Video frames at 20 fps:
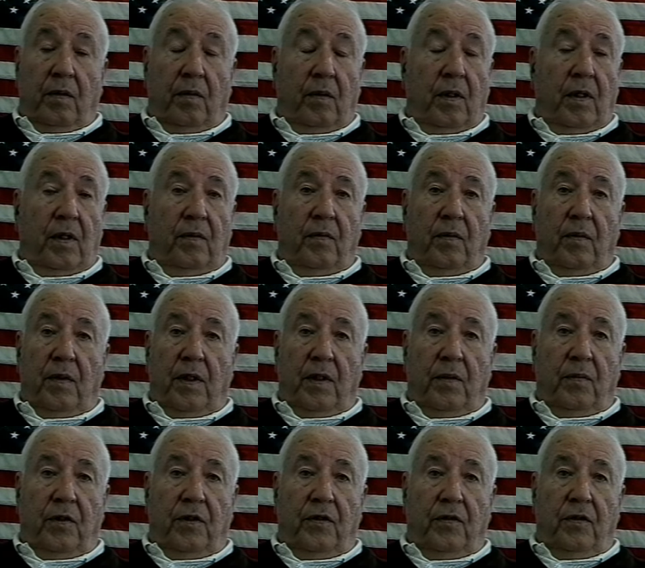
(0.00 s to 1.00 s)
it, it
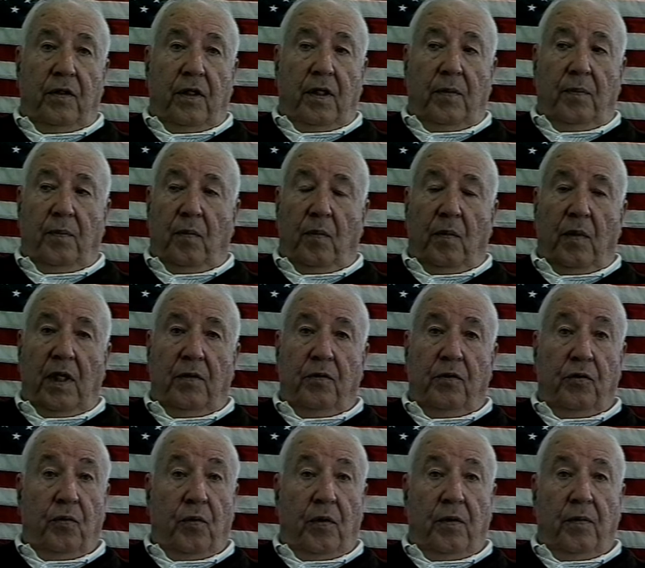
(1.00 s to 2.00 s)
was, uh, that
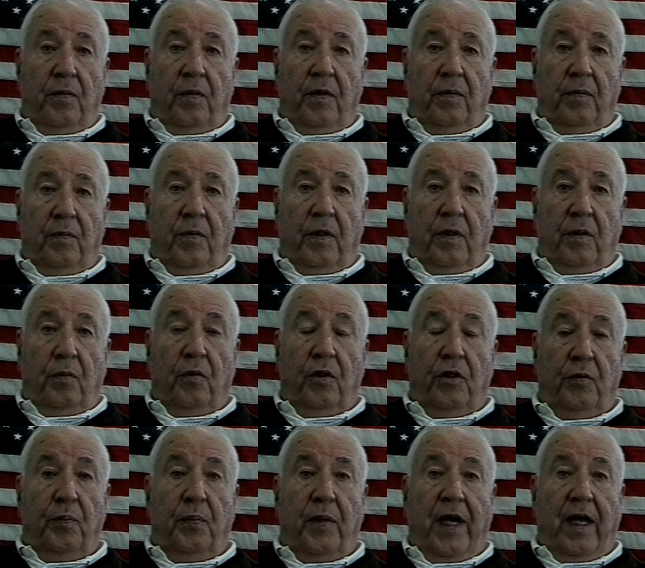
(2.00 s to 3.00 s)
was where one, of the
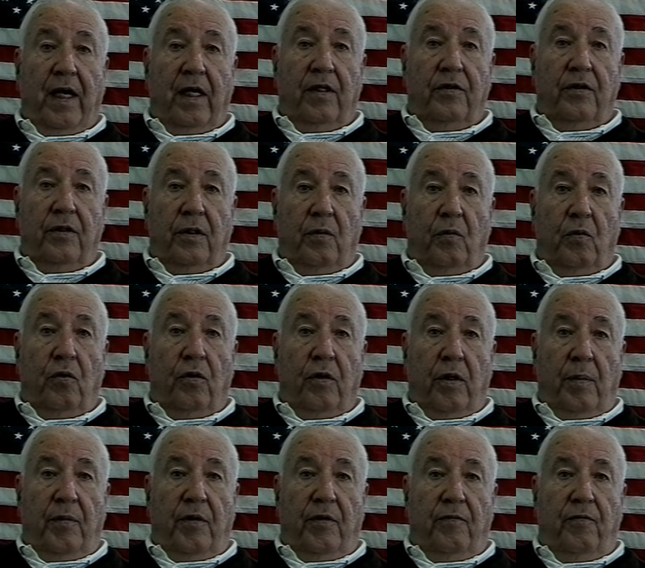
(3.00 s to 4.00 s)
worst battles of the war
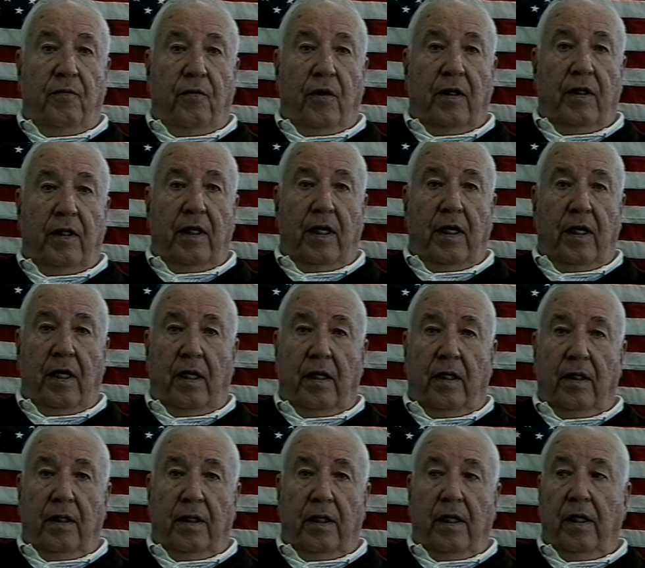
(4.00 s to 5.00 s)
had been fought there.
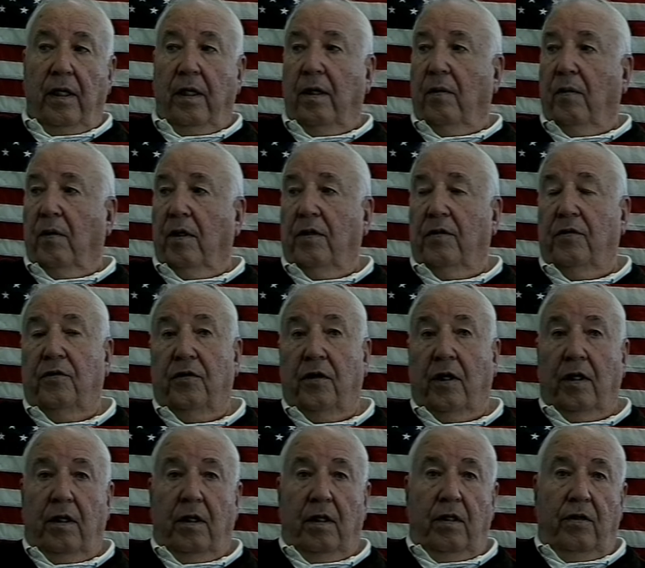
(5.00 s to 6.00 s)
Mm -hmm. And there mm-hmm. were
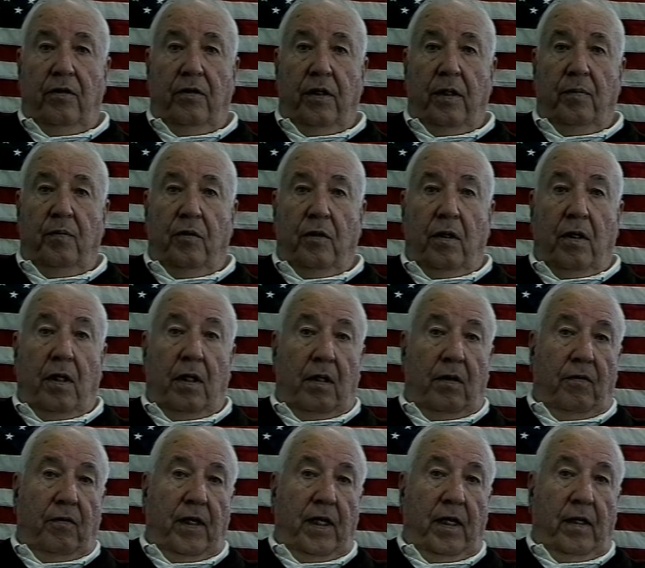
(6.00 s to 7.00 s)
sunken ships all
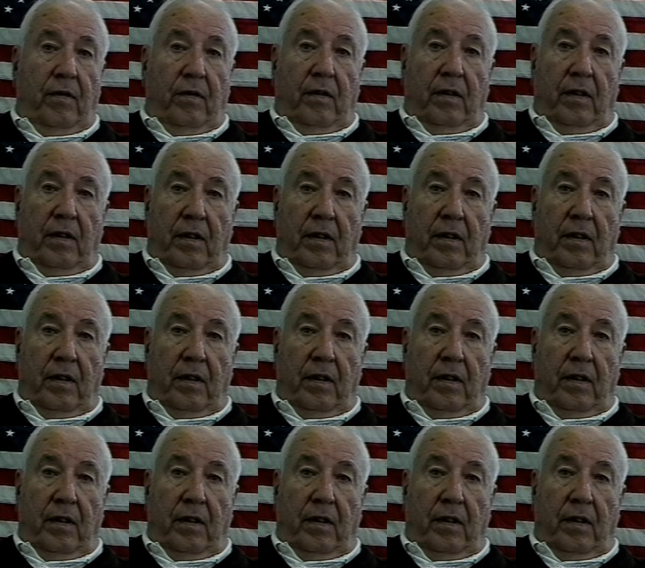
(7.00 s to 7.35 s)
around.